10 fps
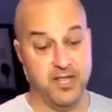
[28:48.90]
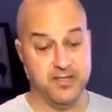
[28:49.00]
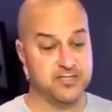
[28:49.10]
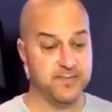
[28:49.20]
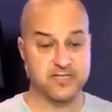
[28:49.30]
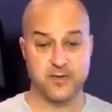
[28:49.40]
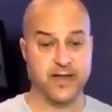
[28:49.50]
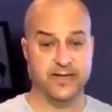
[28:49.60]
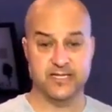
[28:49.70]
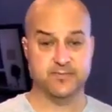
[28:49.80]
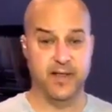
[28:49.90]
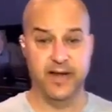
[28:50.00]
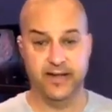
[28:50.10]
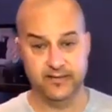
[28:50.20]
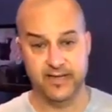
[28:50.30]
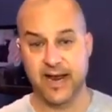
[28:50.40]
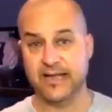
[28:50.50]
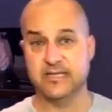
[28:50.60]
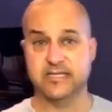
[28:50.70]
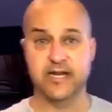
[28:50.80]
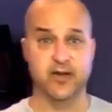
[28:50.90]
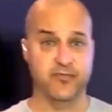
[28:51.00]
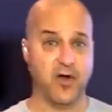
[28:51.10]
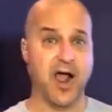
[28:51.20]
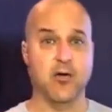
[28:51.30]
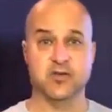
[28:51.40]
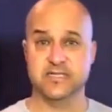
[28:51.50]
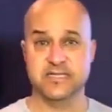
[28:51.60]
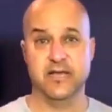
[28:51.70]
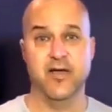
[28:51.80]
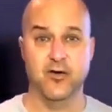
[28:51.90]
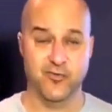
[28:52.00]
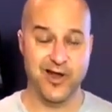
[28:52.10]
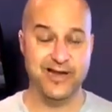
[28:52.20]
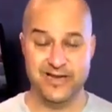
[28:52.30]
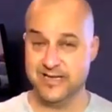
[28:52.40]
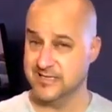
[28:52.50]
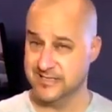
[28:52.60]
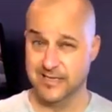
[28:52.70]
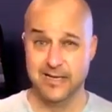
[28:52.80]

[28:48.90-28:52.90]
That's the best way I can explain it. That I can sit here for hours and tell you how great it is,